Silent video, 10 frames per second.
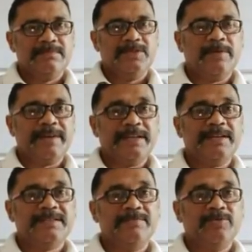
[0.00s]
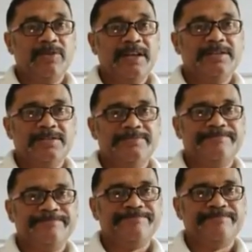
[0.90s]
you have gathered some knowledge
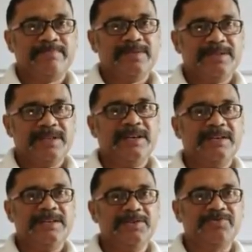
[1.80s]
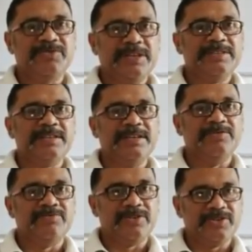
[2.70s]
regarding nutrients and
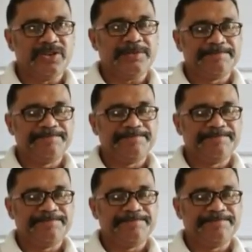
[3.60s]
nutrition.